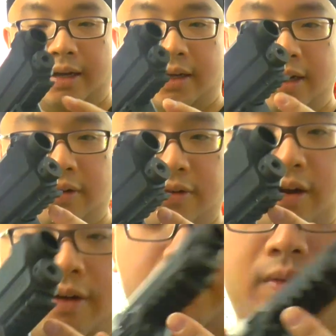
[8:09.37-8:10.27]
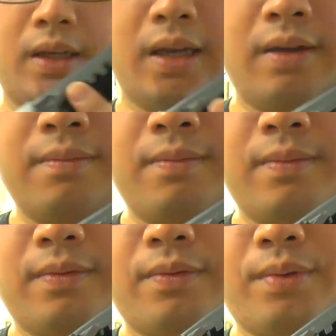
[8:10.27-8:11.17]
Here you have the
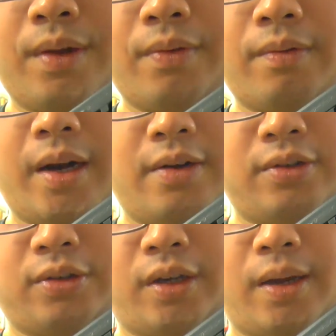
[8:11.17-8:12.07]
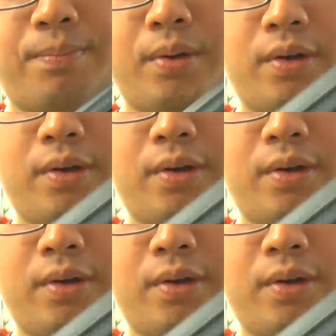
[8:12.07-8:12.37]
weaver rail, so you can put